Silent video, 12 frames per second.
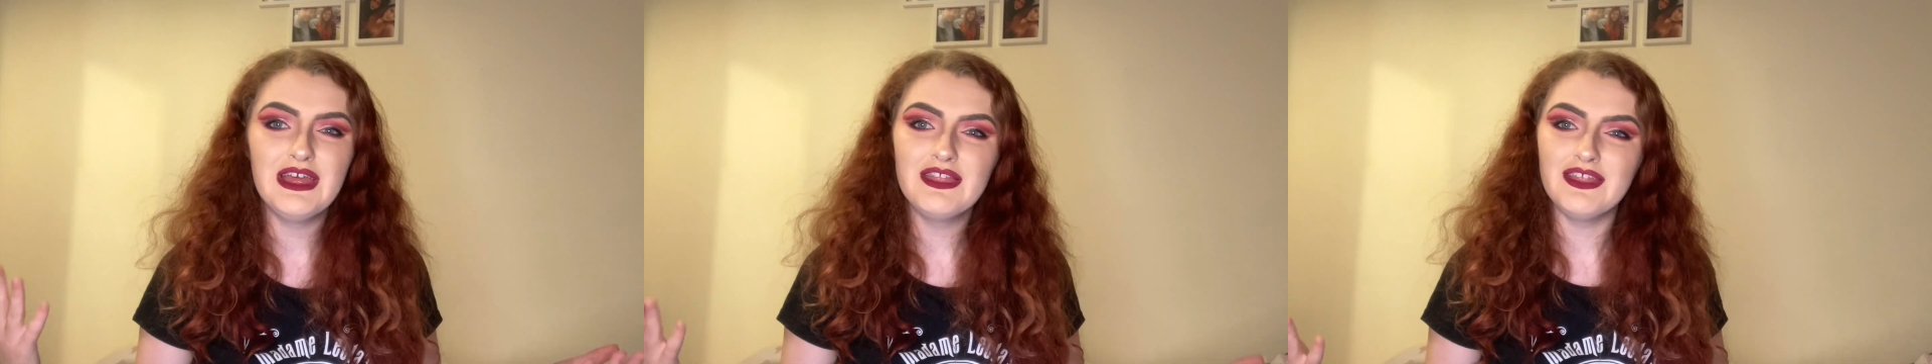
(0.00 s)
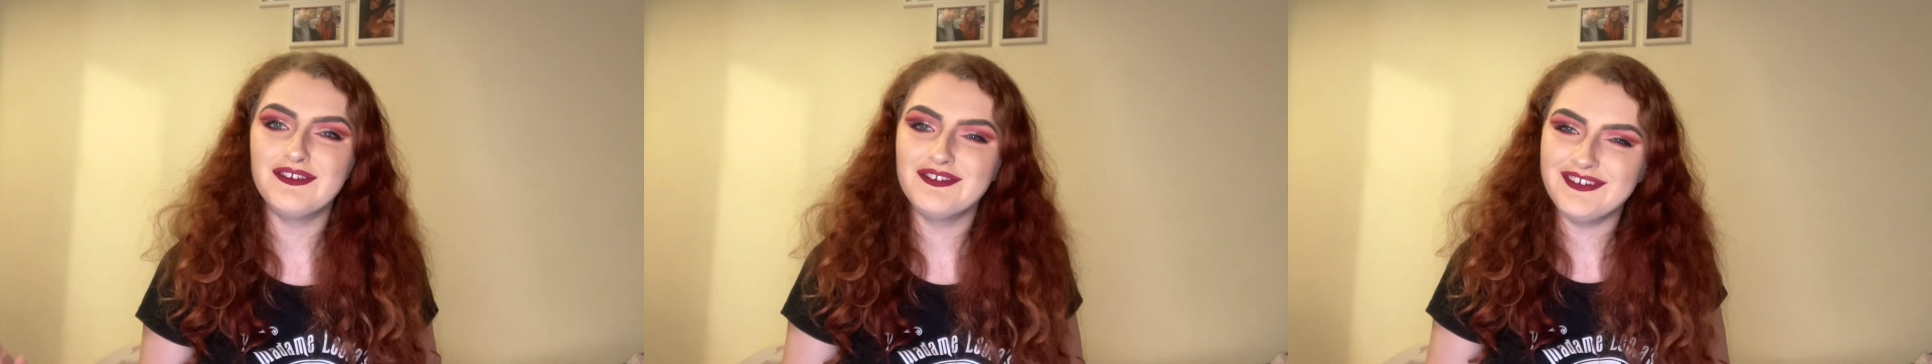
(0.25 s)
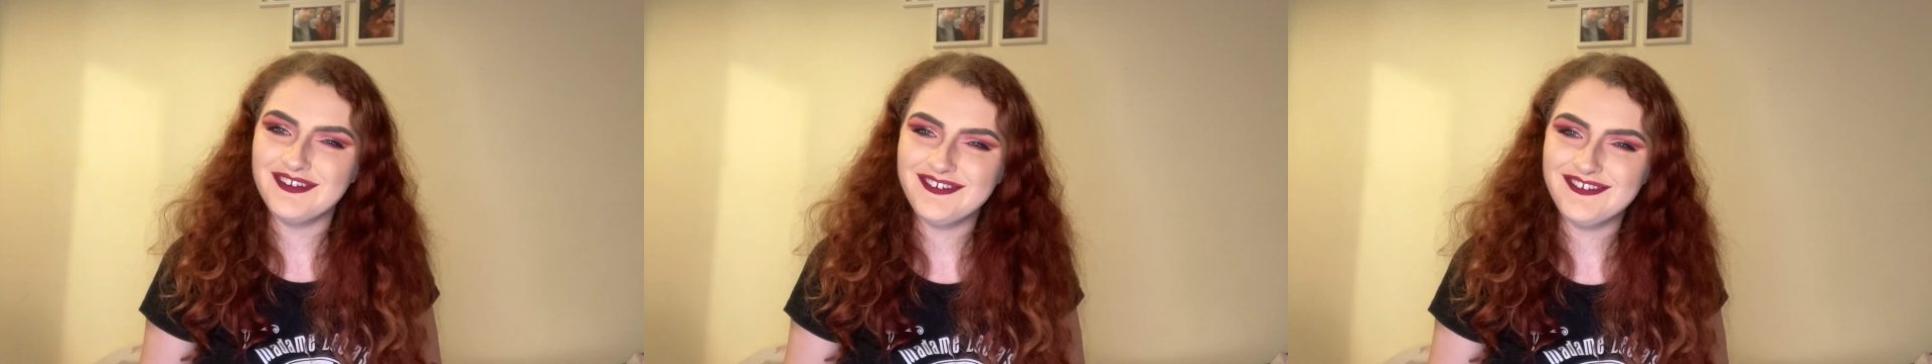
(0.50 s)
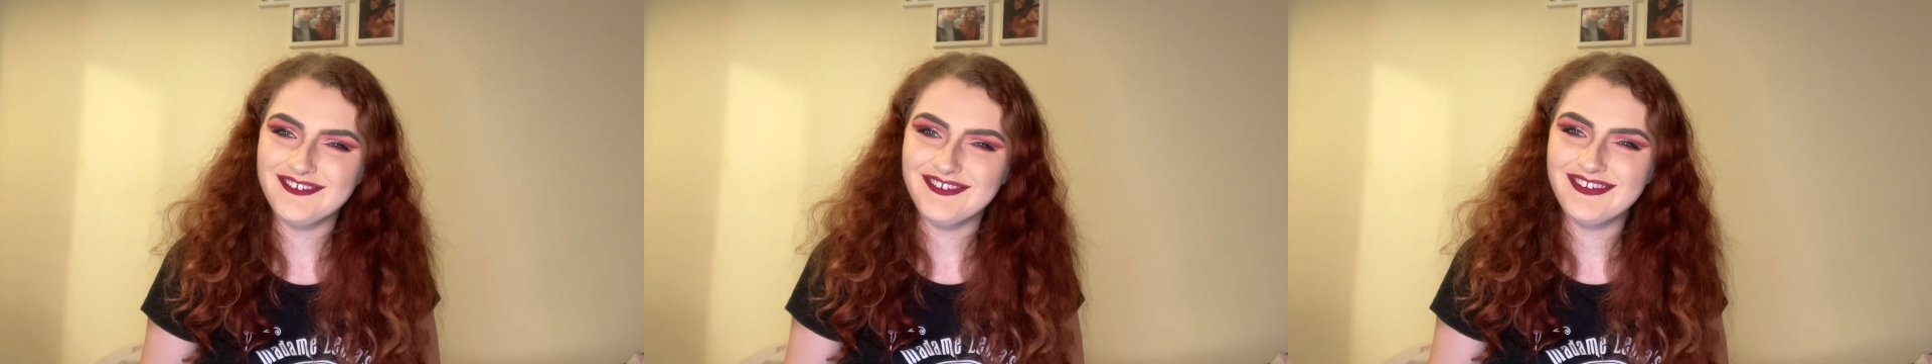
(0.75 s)
the
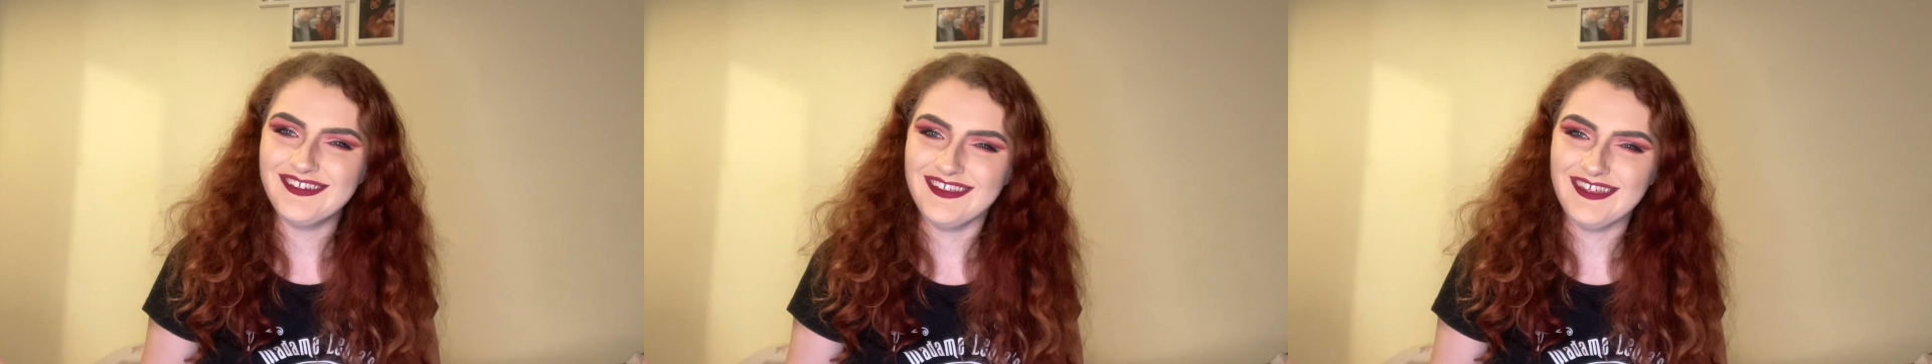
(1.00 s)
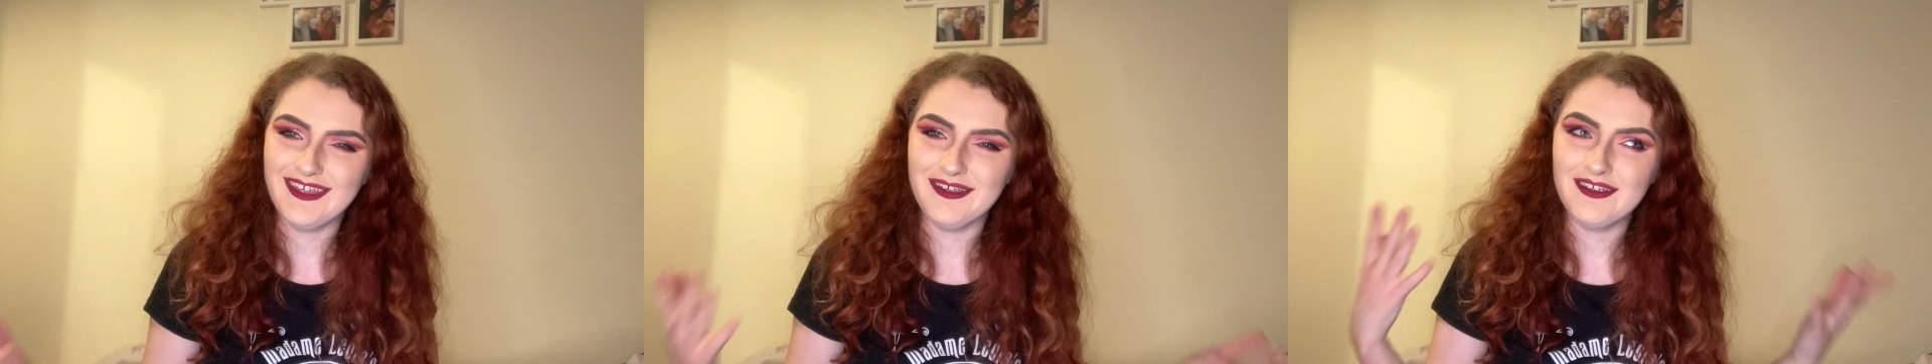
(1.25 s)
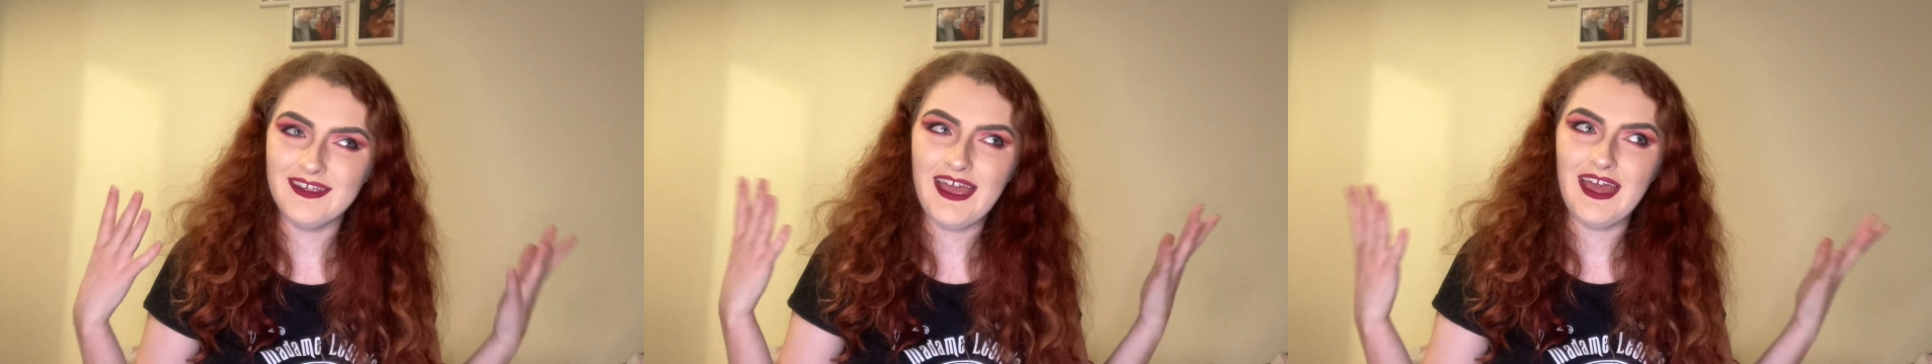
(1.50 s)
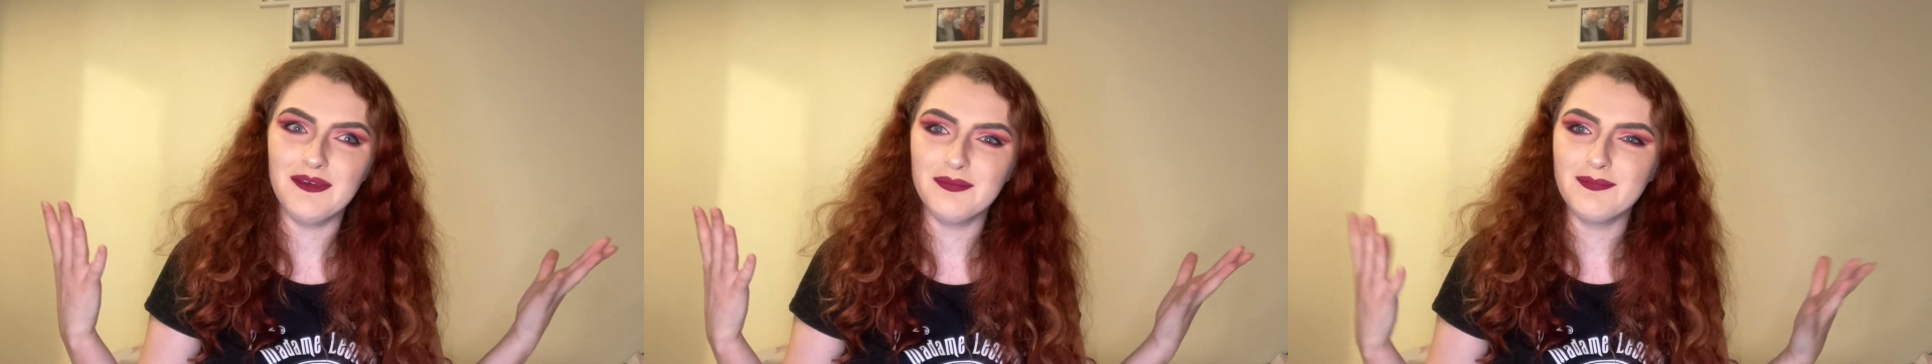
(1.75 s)
traditional singing
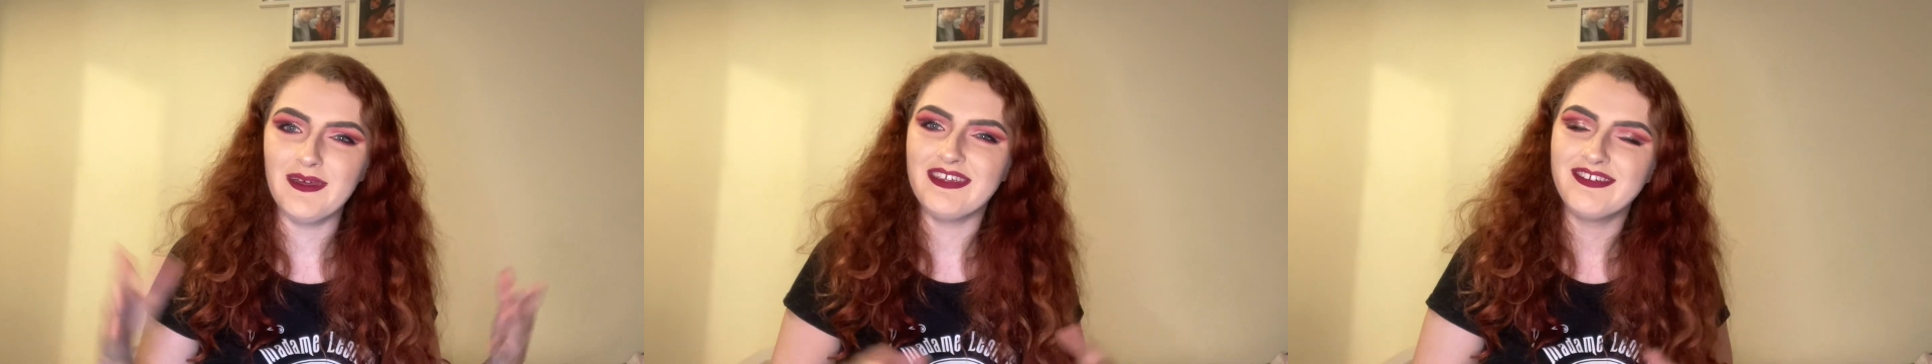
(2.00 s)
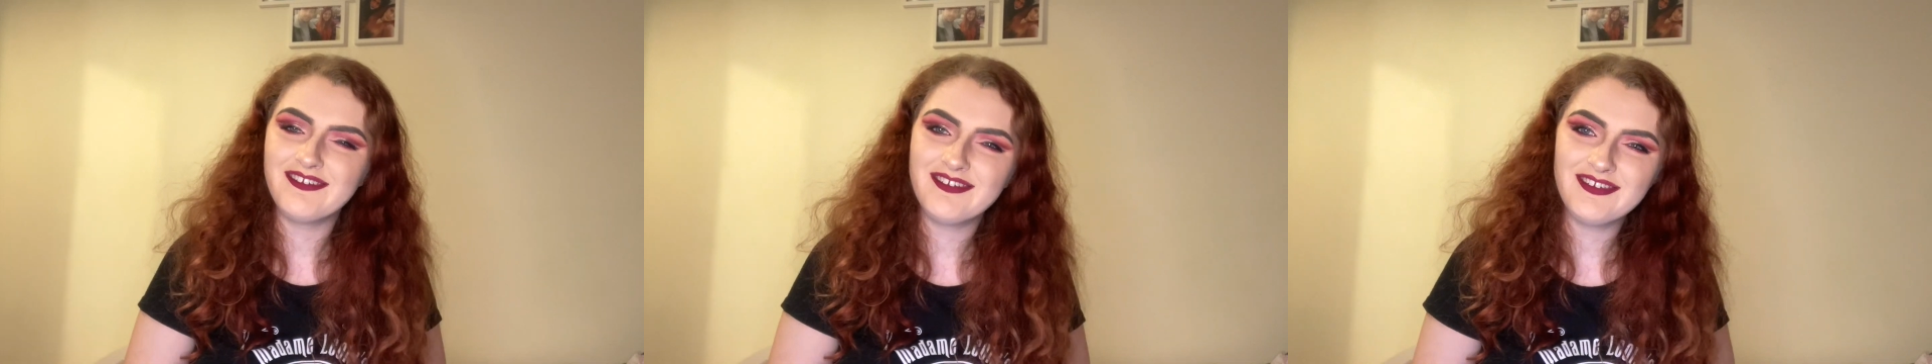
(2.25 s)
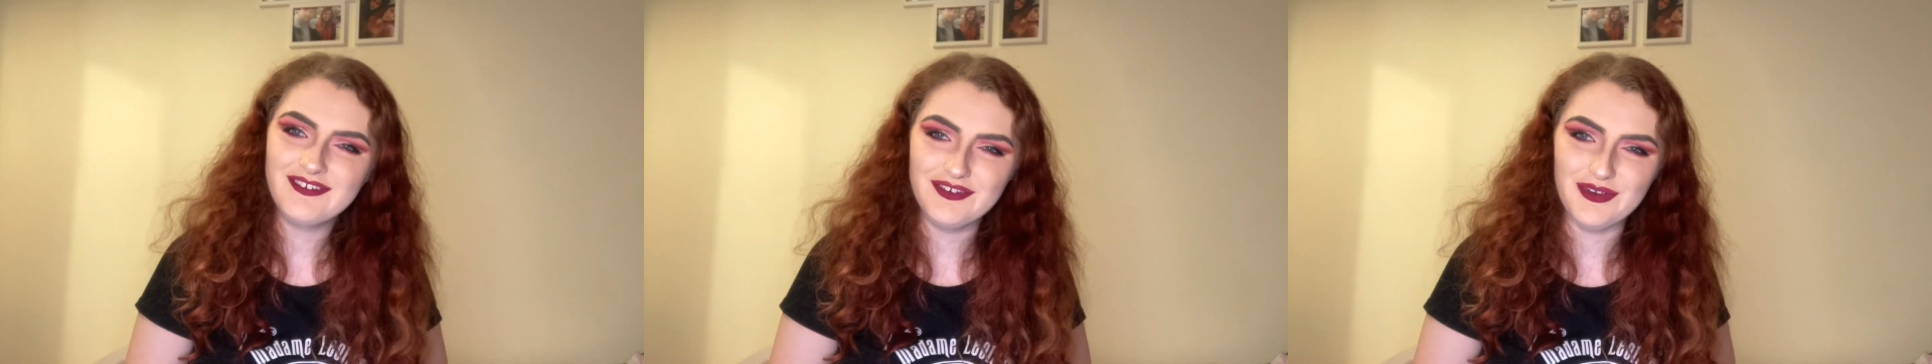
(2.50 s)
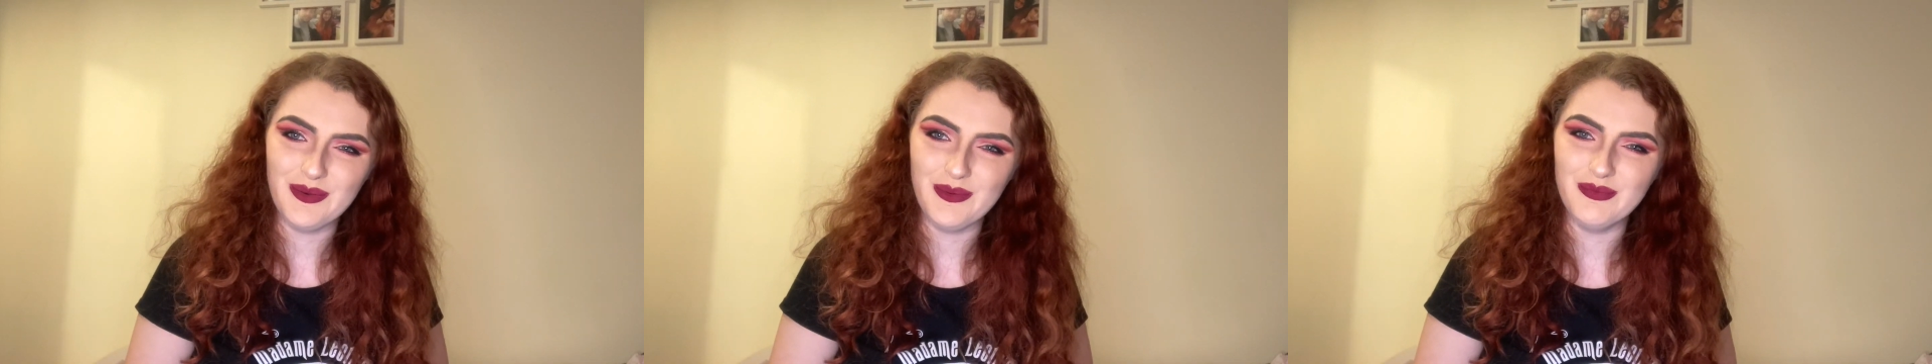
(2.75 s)
head busts
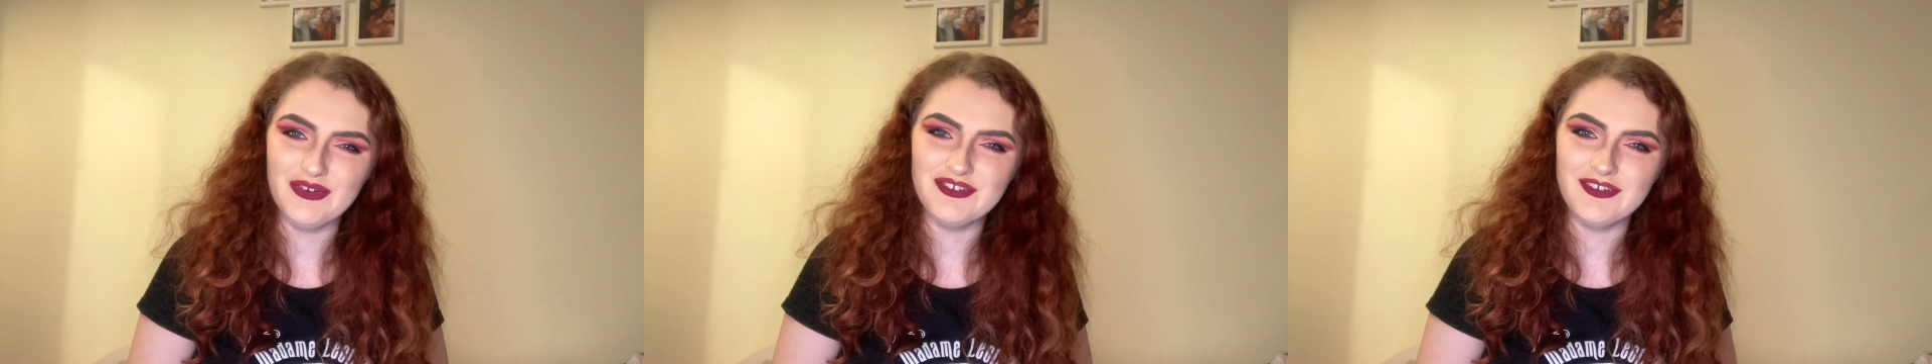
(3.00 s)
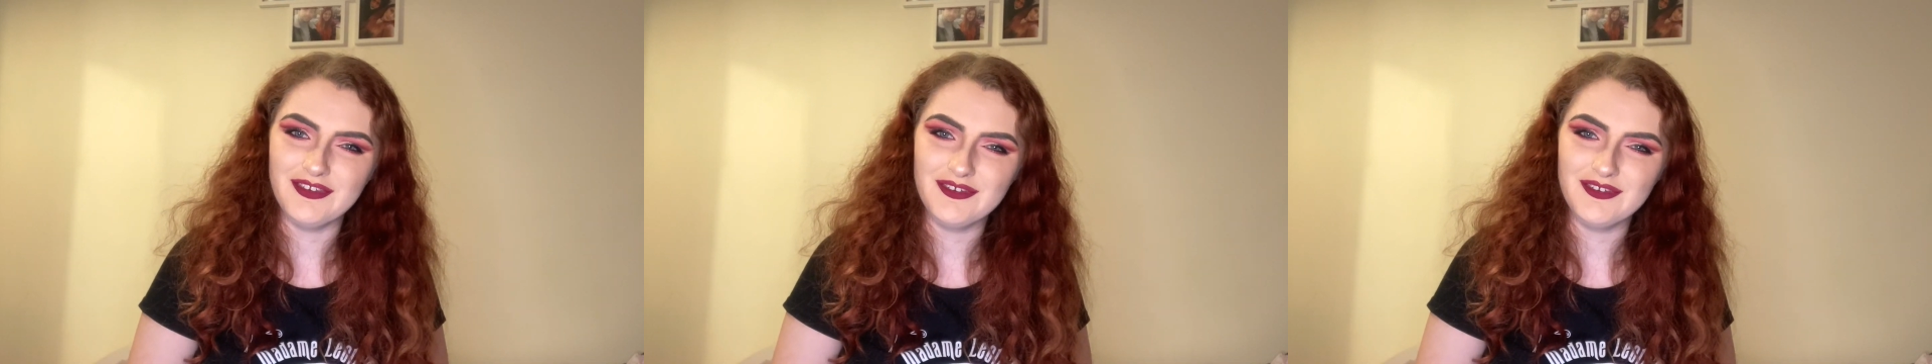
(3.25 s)
too, which is